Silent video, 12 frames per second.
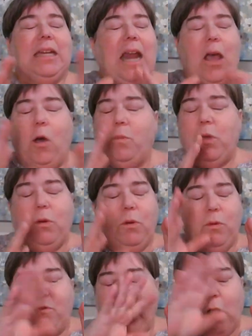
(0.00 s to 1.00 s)
and I hope
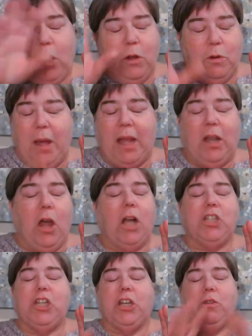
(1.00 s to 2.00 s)
you followed my
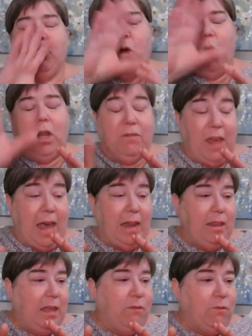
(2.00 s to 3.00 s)
logic through all of that
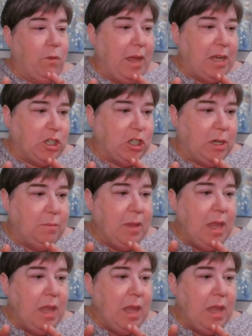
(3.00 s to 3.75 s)
information.